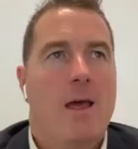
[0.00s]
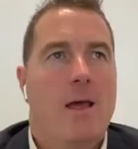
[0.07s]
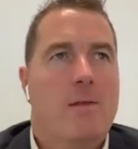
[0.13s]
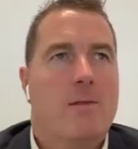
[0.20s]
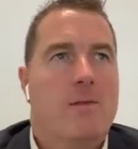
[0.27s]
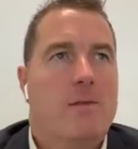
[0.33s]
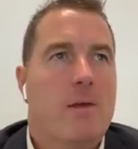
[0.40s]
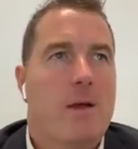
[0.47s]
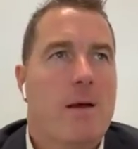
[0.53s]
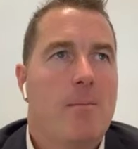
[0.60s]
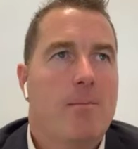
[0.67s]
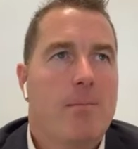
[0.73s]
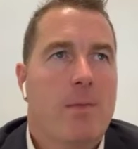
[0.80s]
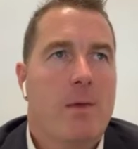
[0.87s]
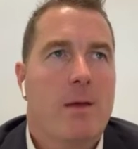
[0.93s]
it's
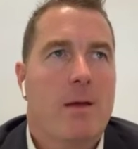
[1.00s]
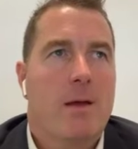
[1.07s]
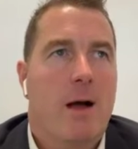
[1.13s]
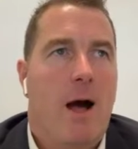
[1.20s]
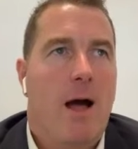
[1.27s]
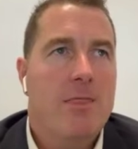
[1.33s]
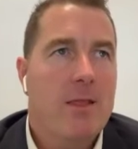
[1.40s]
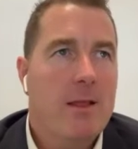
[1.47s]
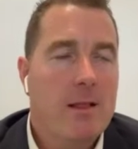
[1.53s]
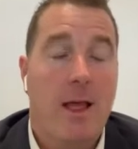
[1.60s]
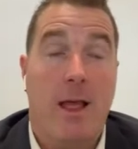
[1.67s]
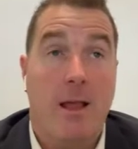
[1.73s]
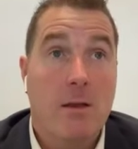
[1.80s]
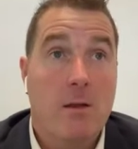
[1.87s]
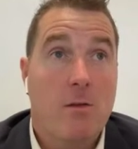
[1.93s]
I think the
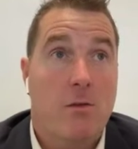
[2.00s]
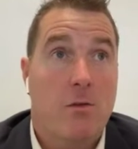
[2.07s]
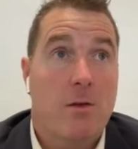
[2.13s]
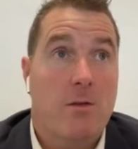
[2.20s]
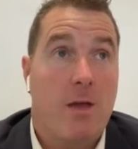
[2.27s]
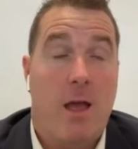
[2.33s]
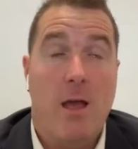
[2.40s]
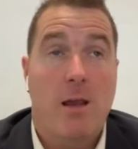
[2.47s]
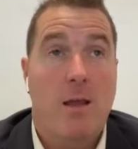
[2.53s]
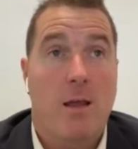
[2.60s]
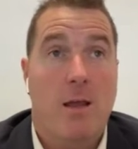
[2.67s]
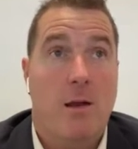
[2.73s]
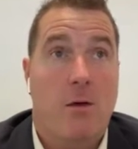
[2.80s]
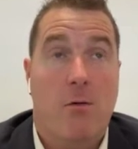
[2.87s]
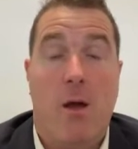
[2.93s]
industry is heading
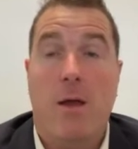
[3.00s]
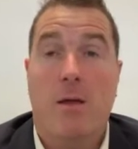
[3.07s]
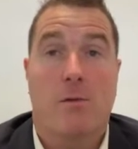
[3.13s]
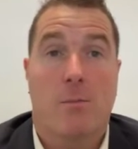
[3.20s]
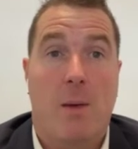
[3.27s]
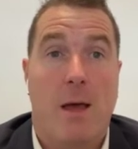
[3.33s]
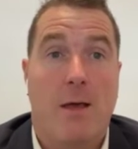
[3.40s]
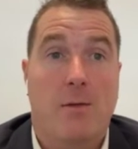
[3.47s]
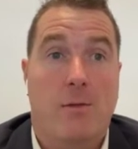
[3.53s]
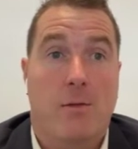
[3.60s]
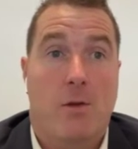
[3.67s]
in a great space,